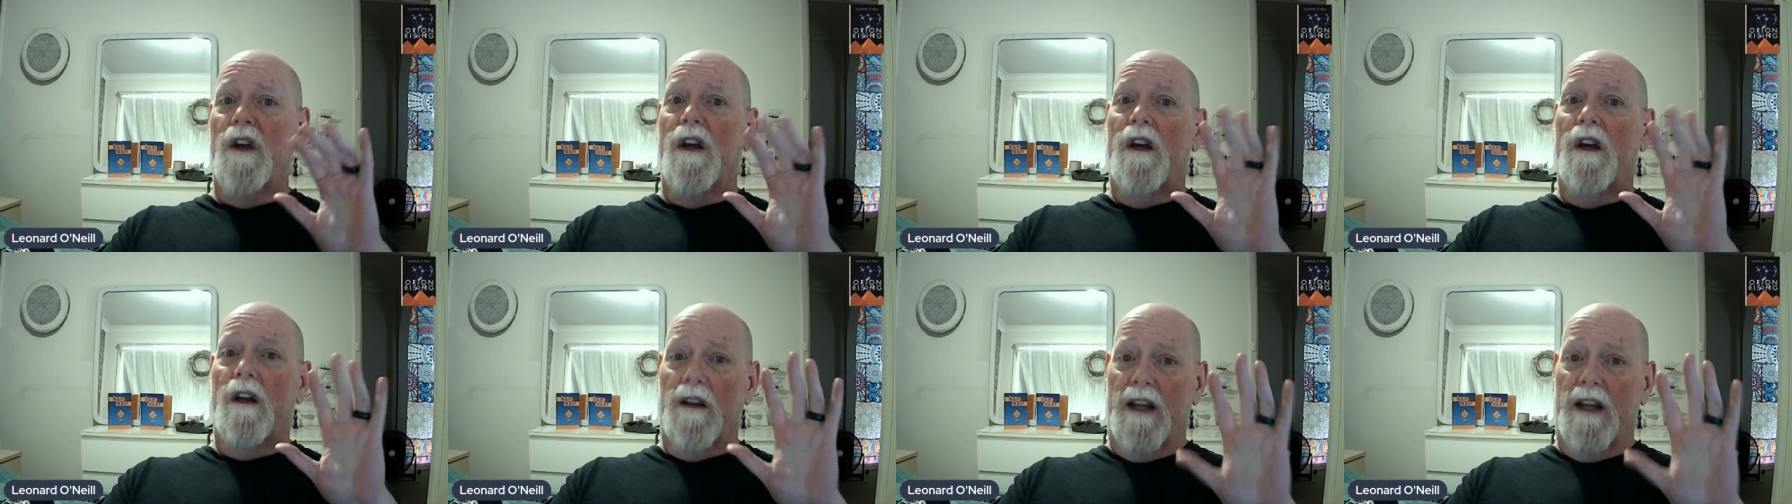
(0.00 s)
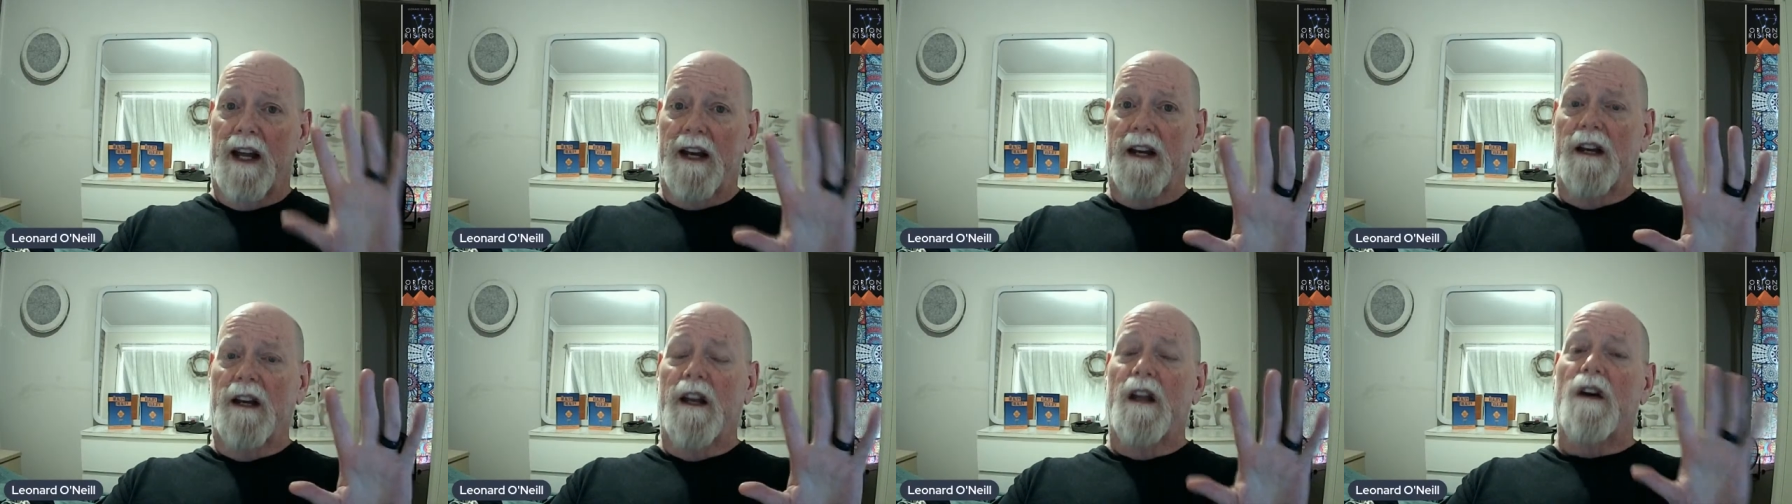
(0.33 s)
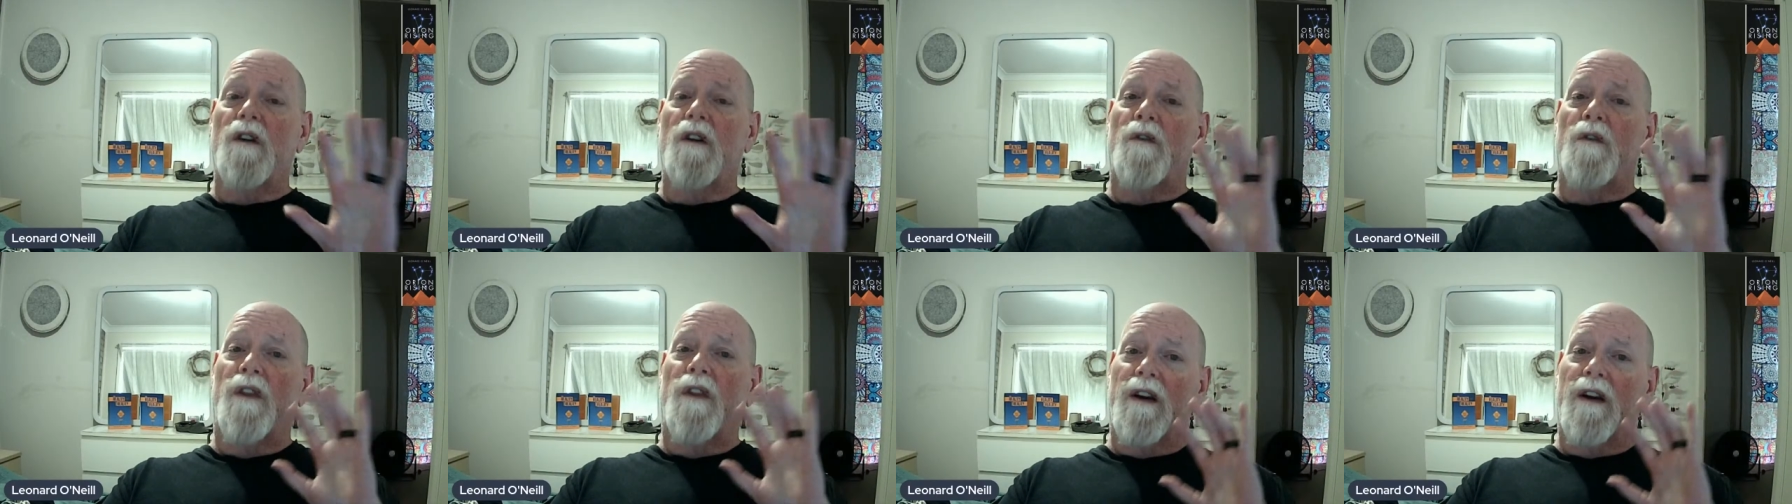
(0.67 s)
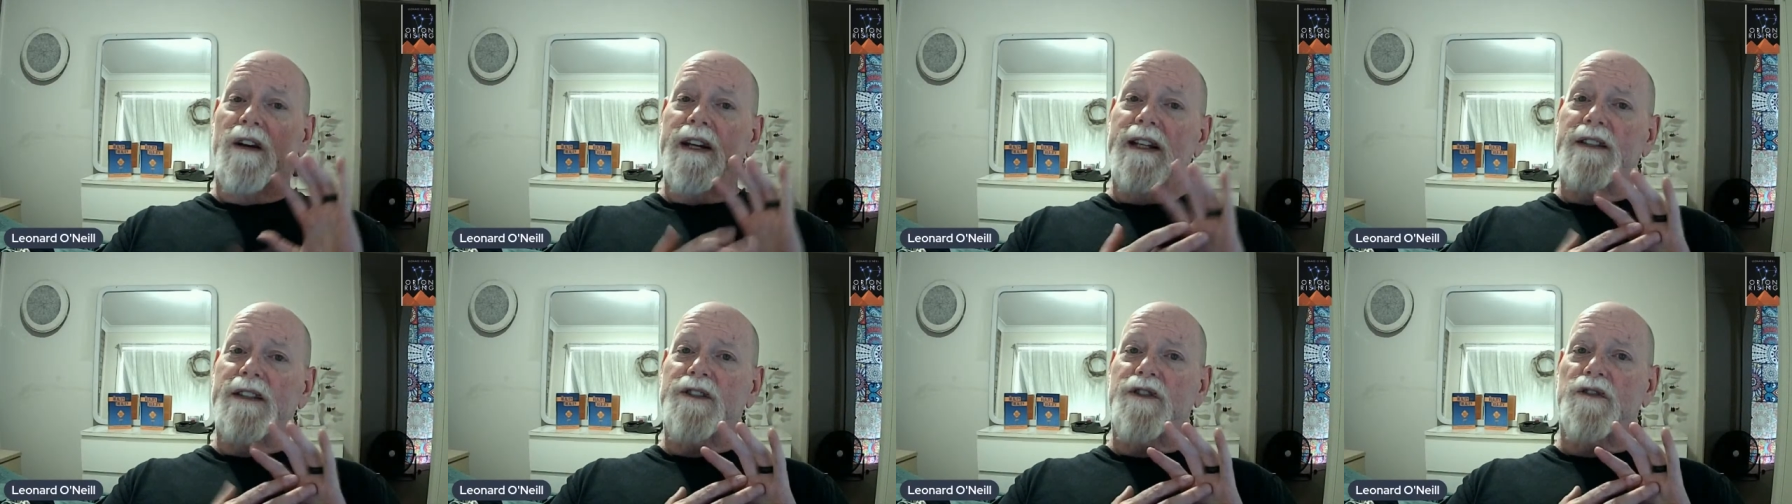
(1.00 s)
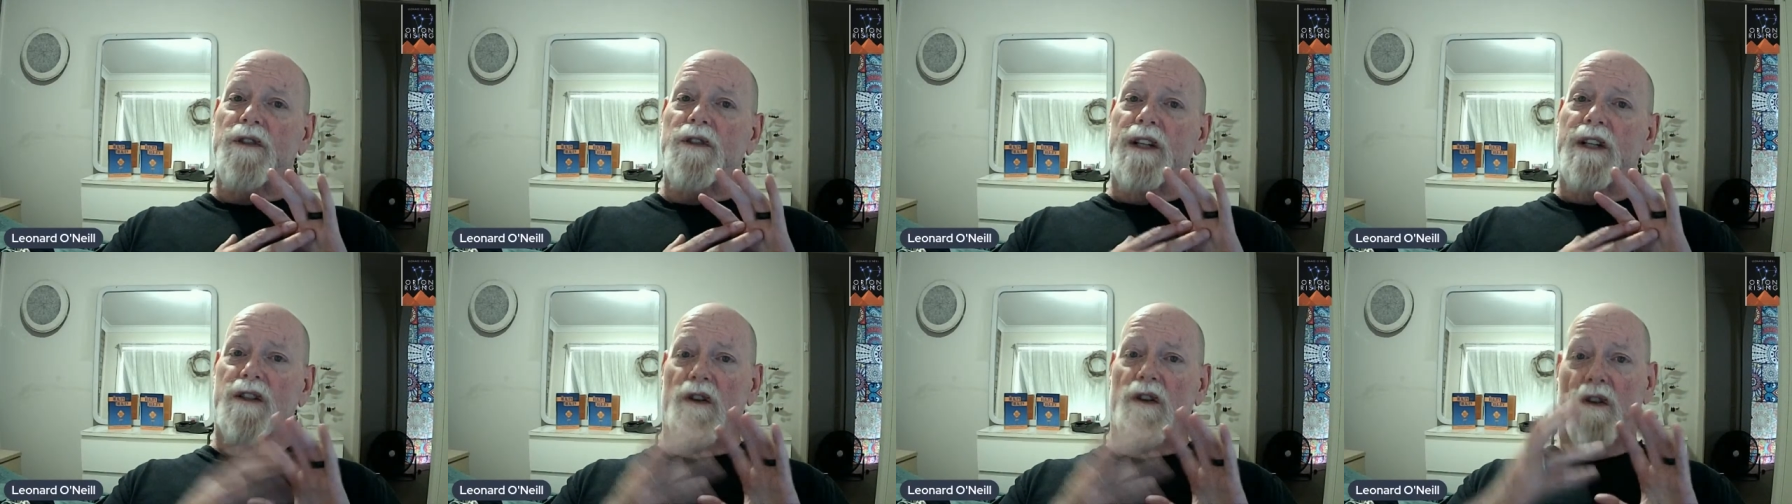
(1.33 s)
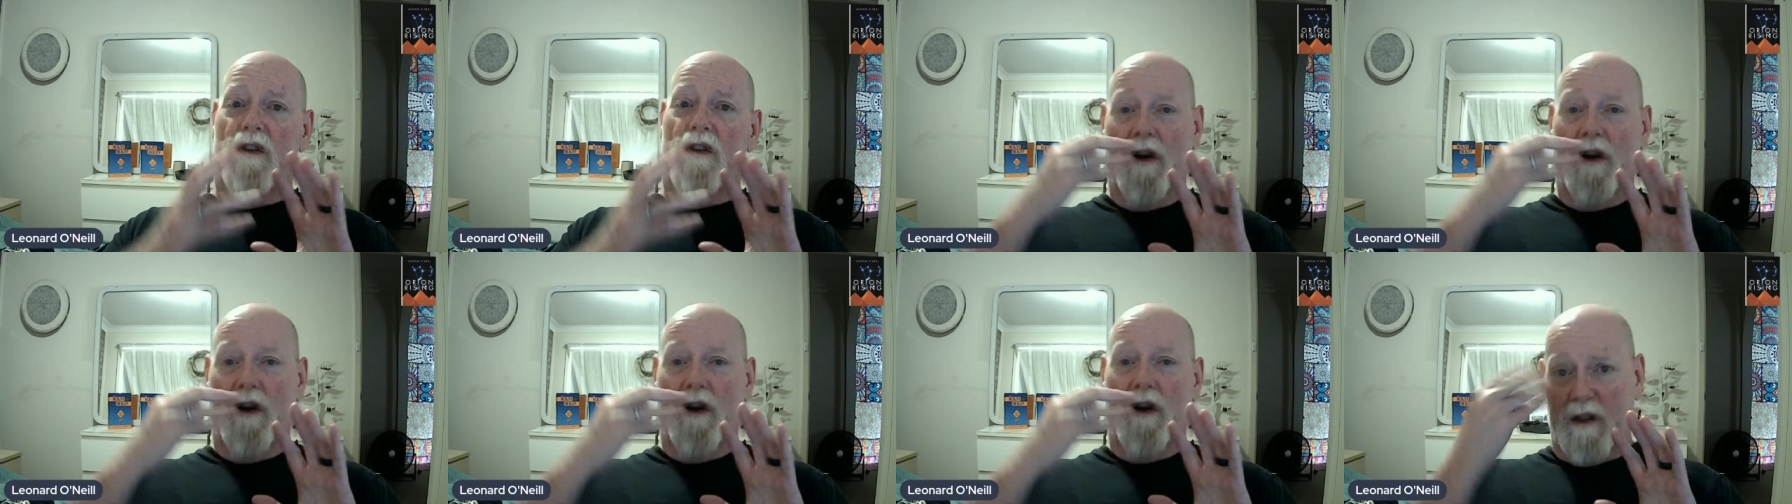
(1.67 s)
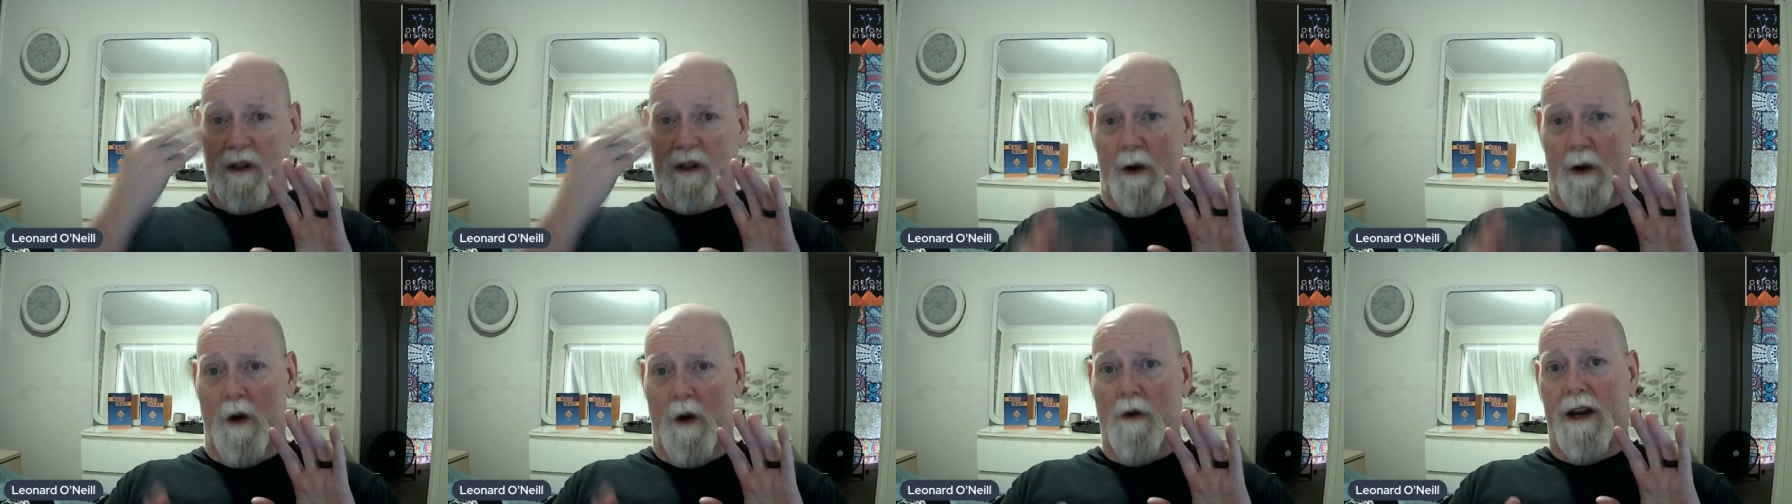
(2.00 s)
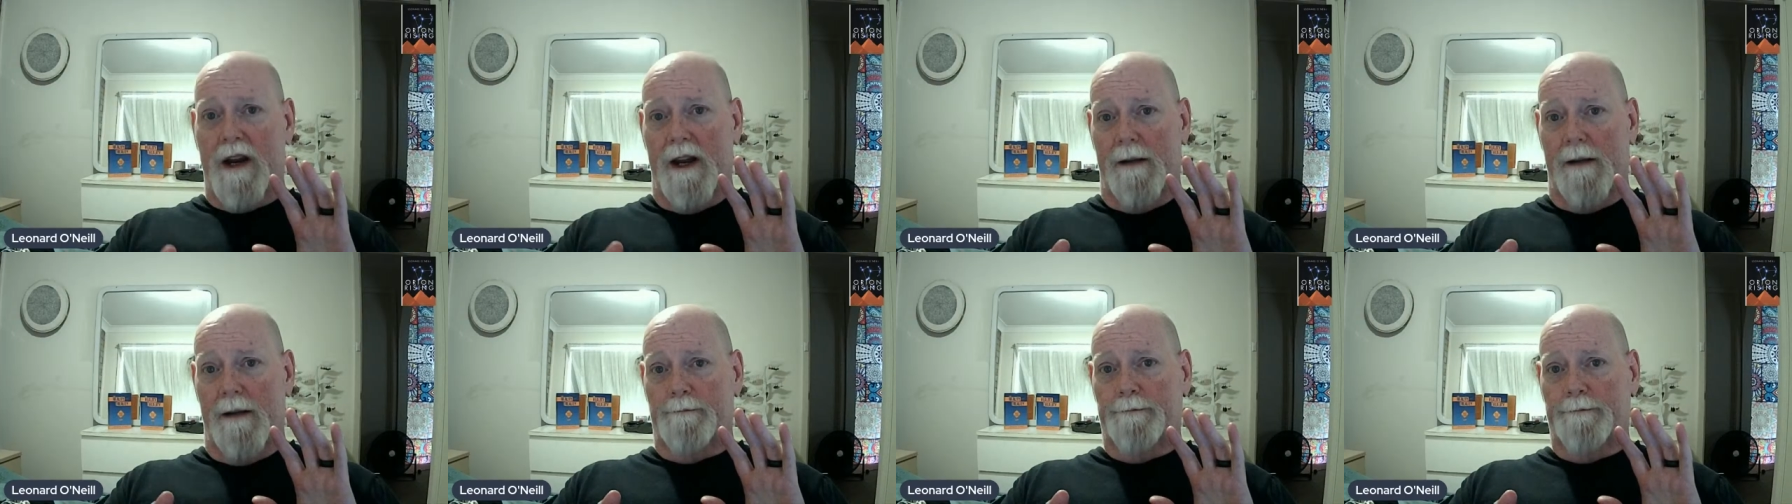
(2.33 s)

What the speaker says: let alone their history. So they only spoke it.